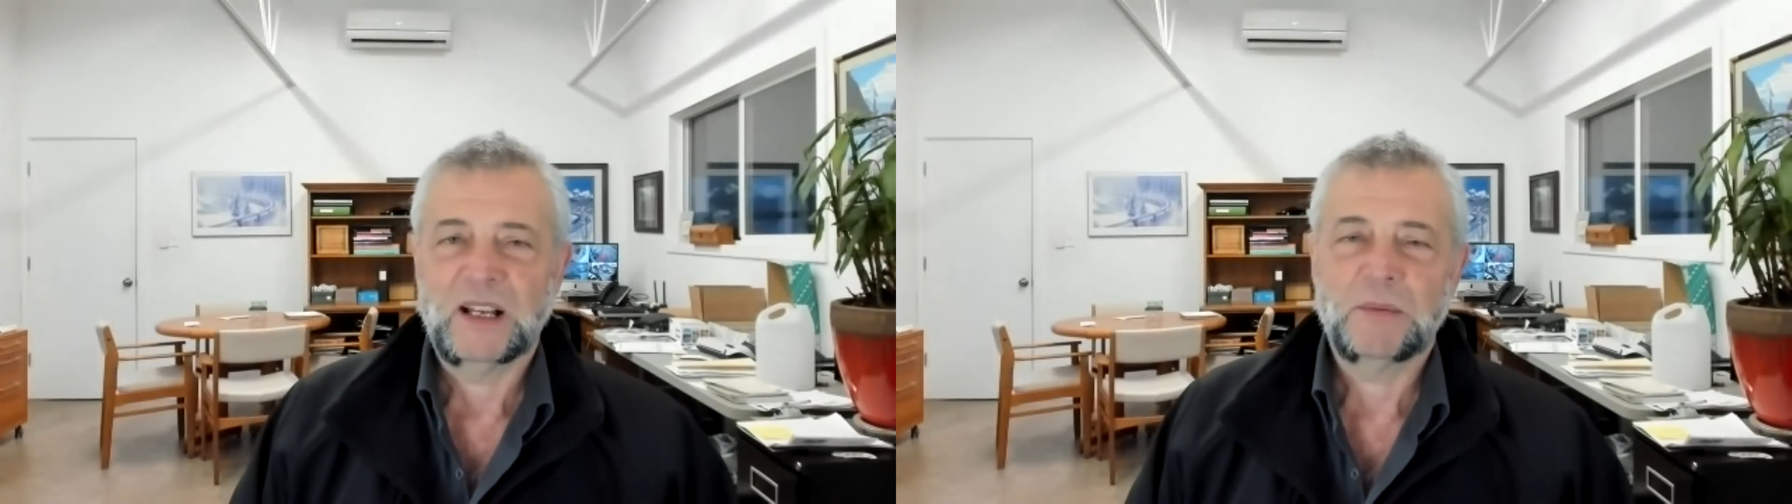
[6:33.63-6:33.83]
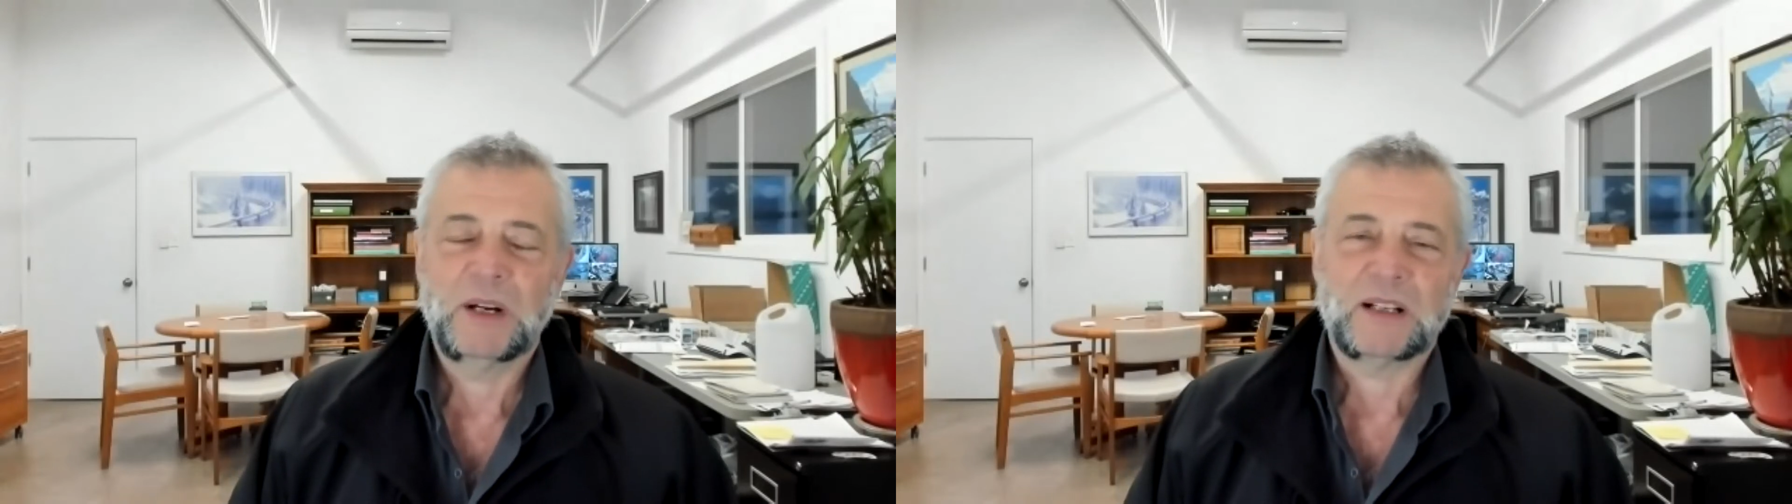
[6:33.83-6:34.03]

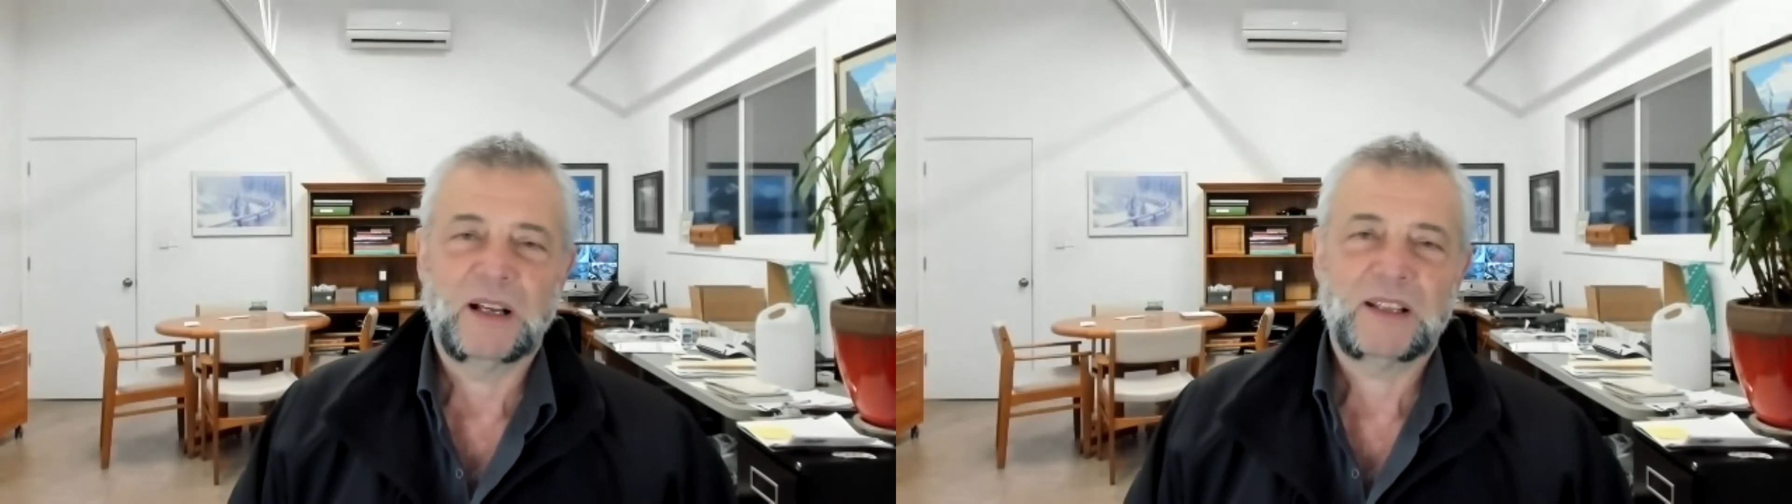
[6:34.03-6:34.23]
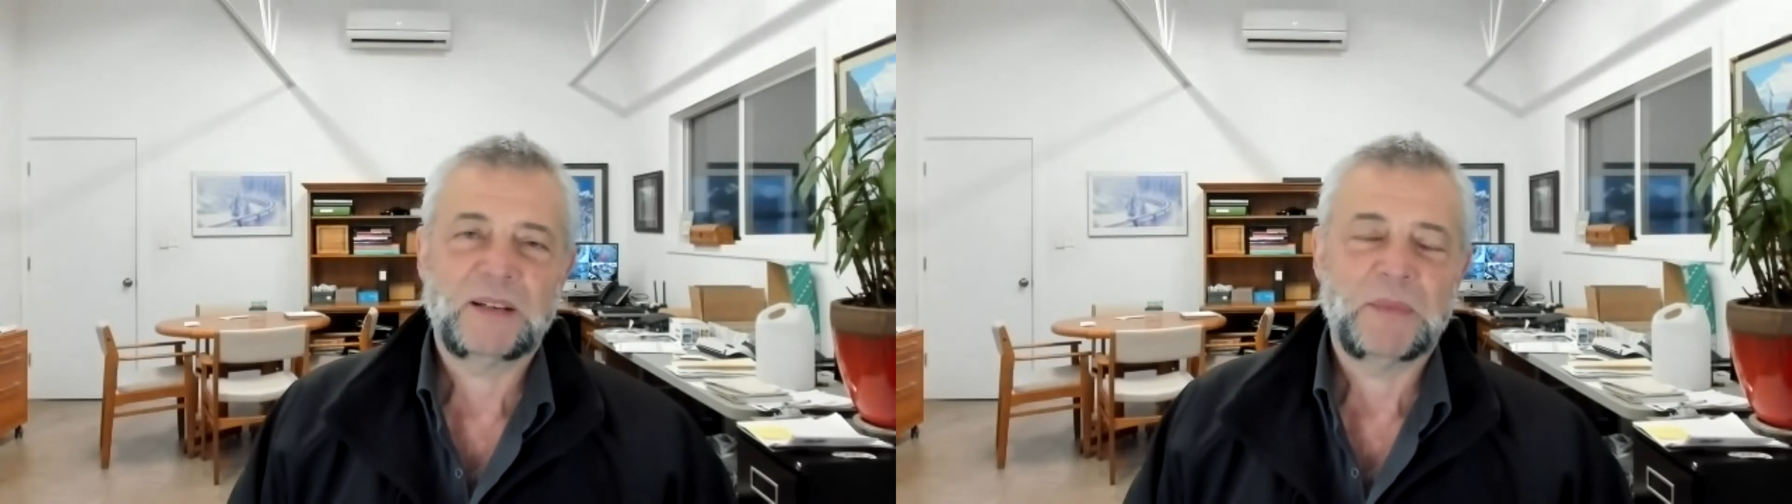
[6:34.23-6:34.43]
And what
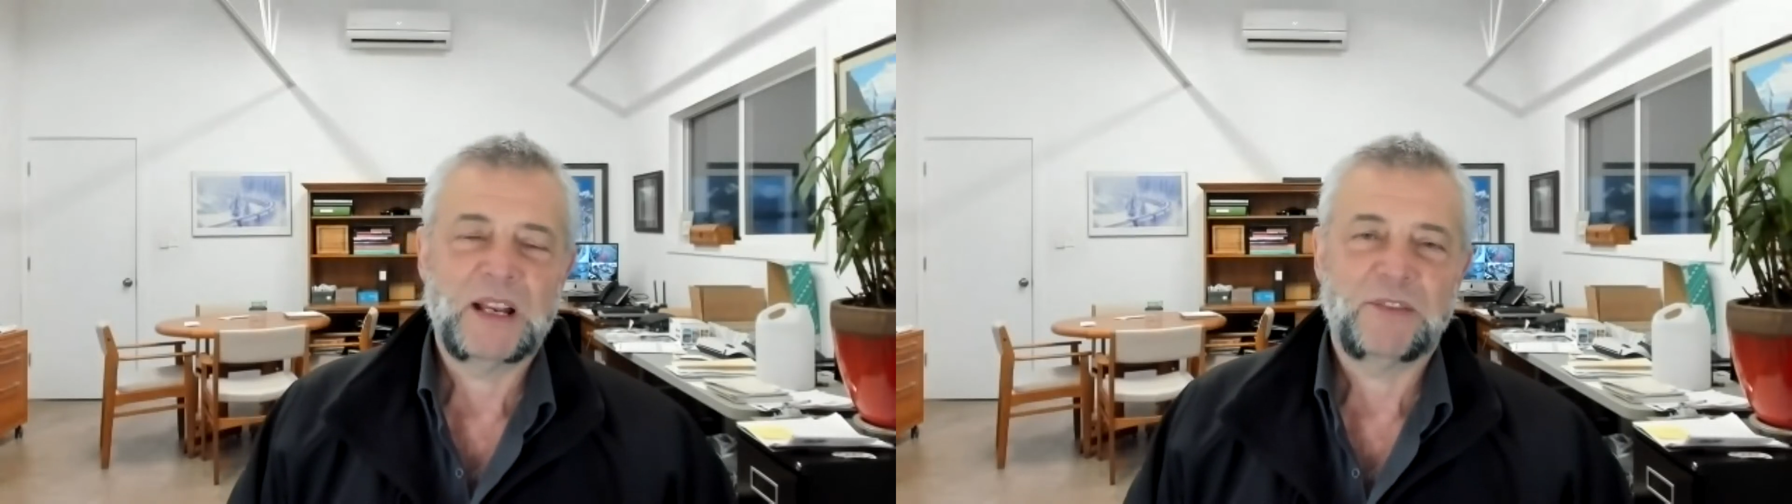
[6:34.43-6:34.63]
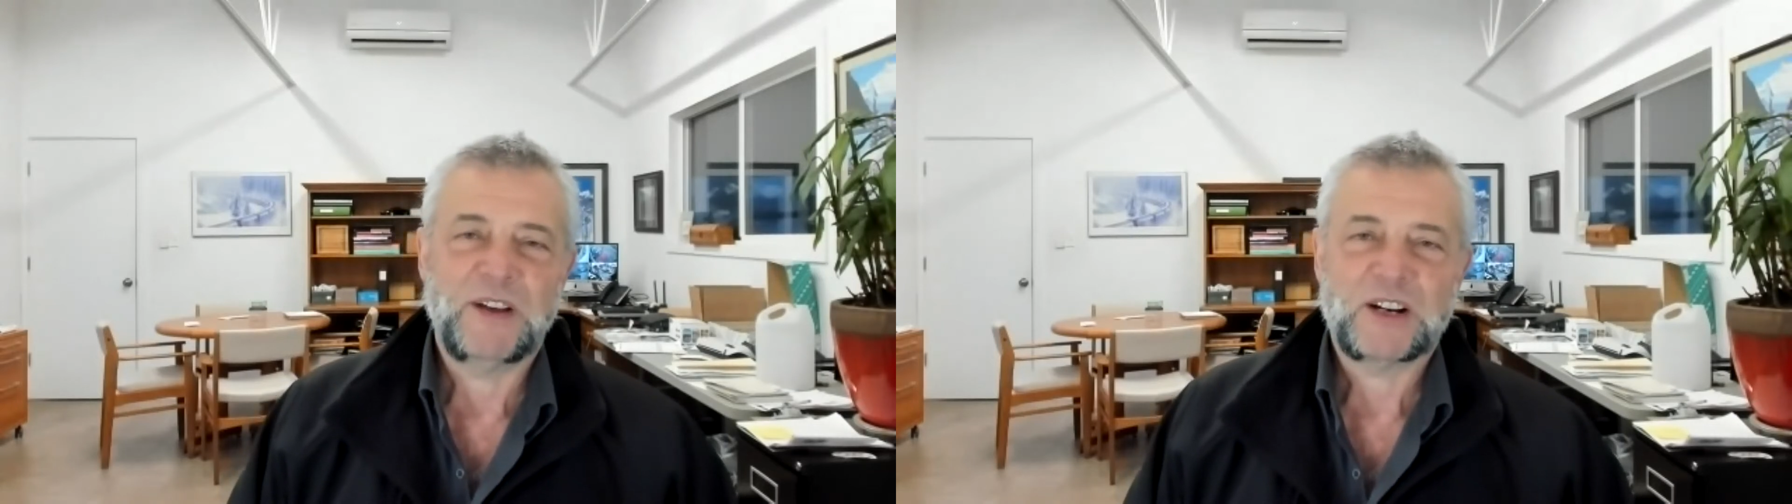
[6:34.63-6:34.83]
I think
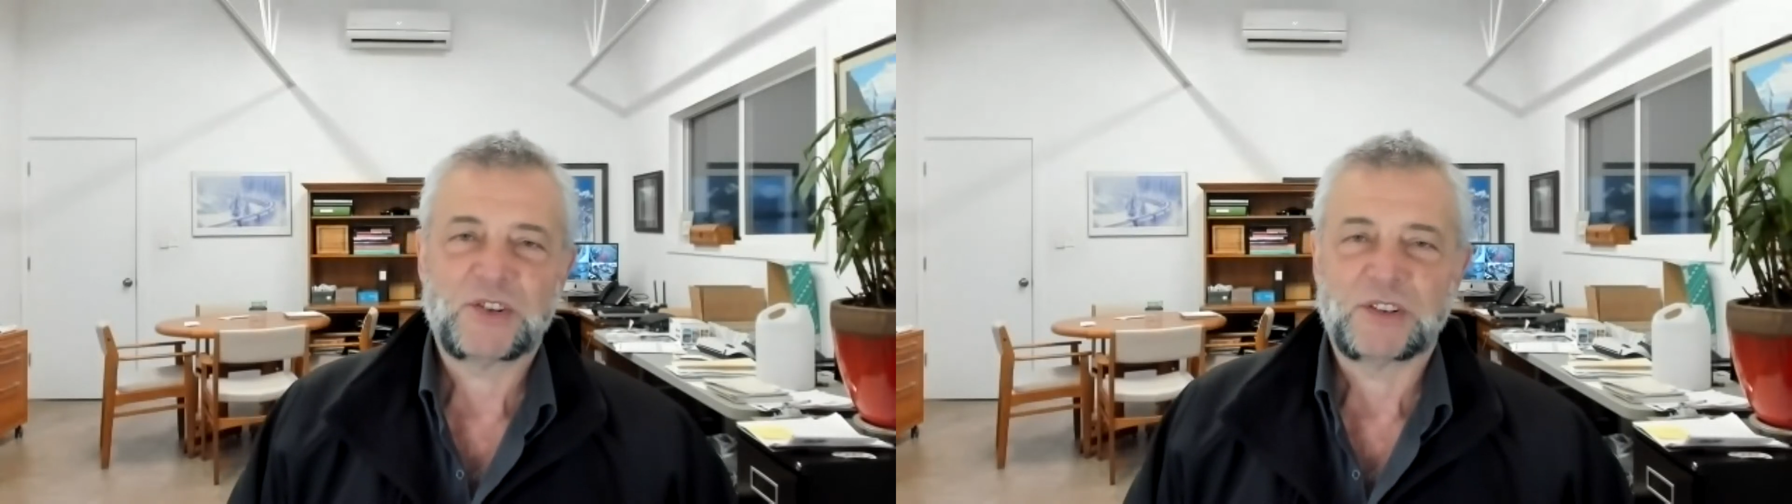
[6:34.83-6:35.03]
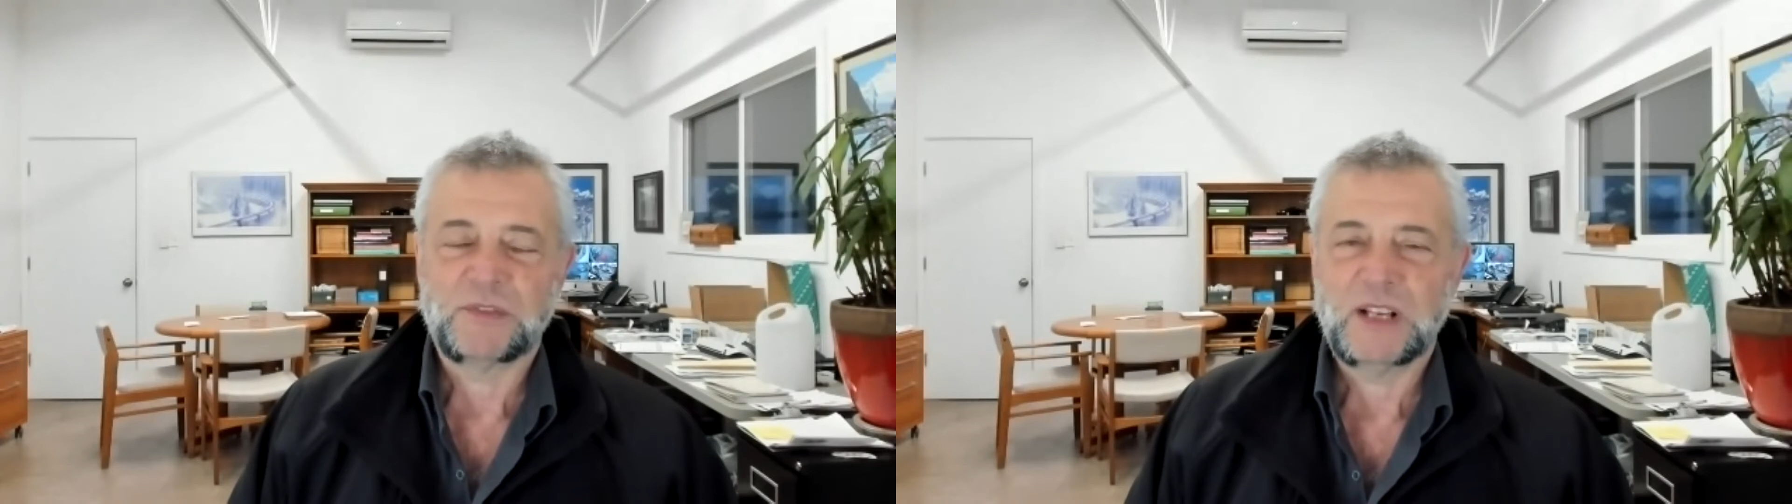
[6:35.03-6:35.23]

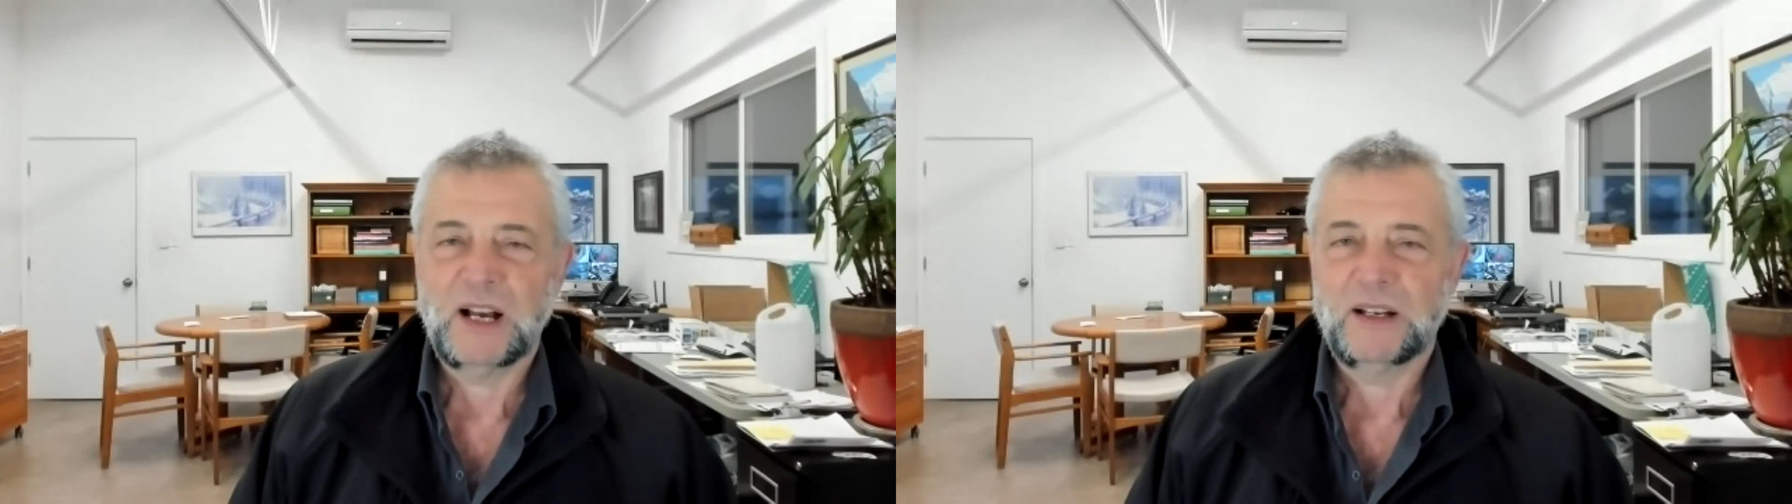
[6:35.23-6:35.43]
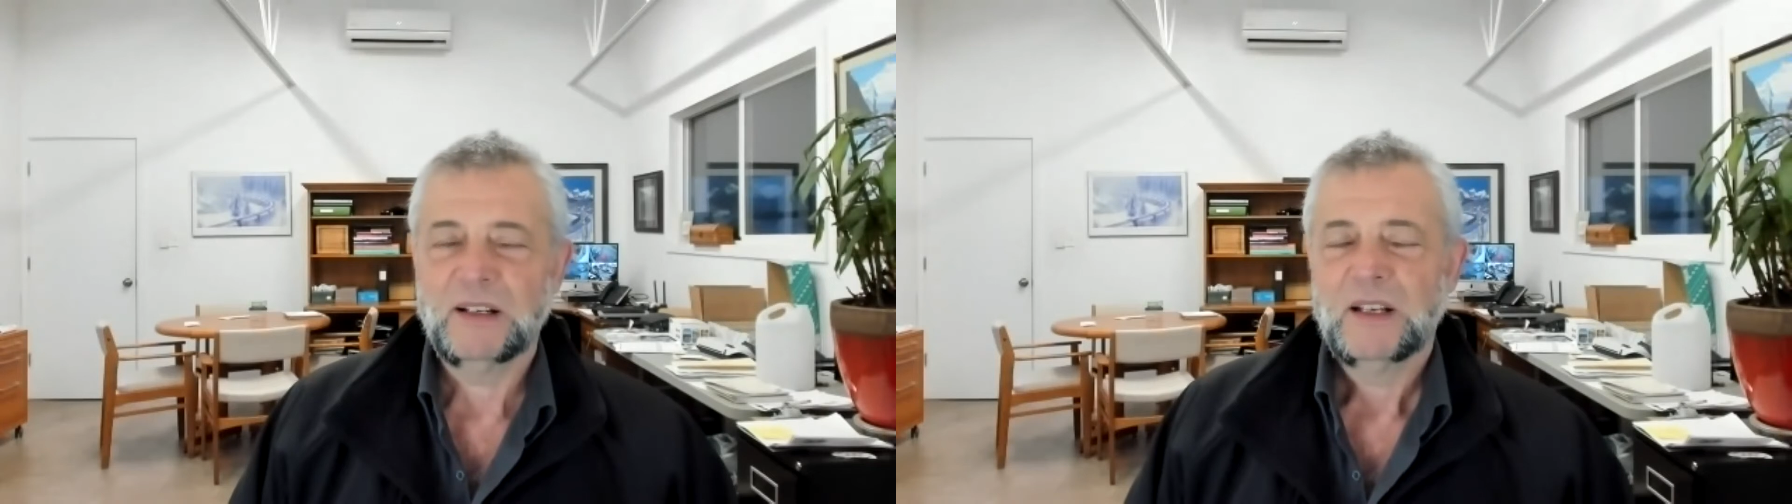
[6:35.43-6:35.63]
manufacturers have
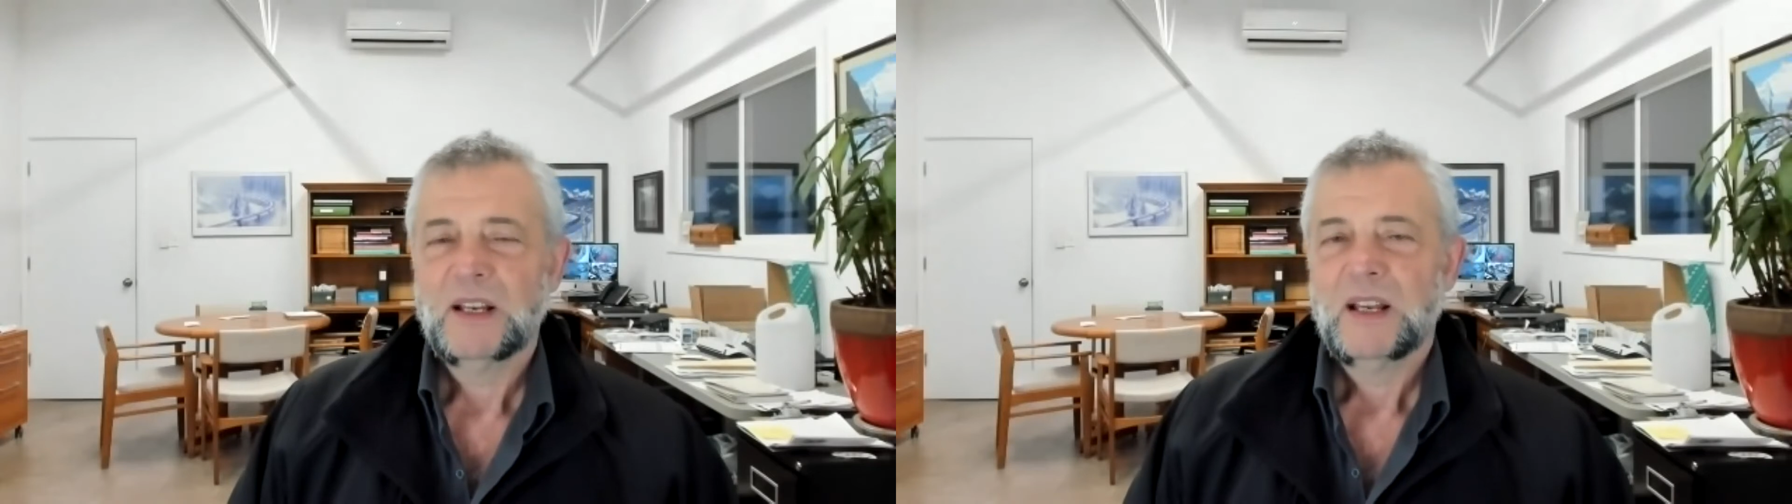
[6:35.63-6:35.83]
done